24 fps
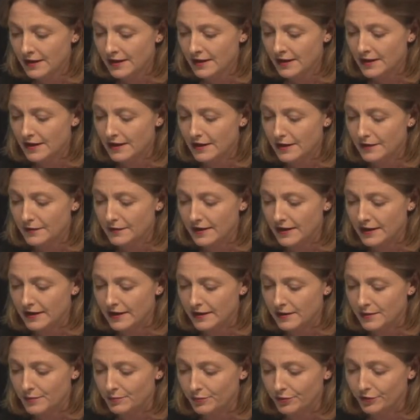and
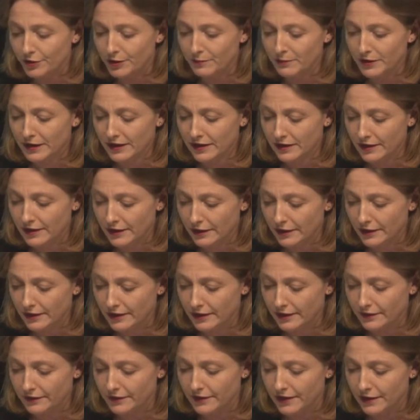they put him in a car
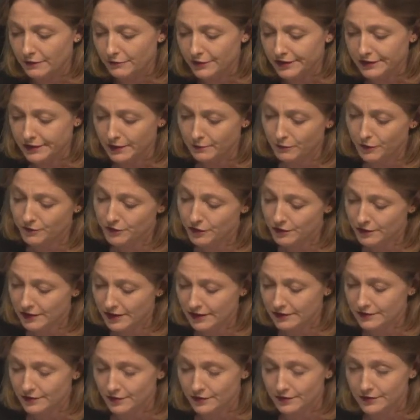and they whisked him off to
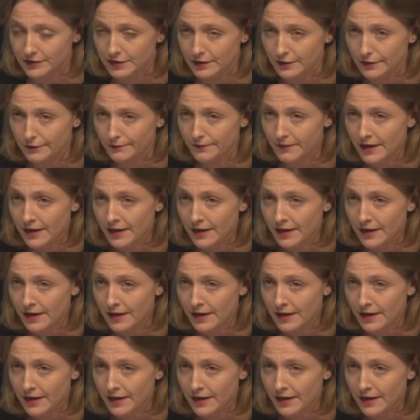his hotel.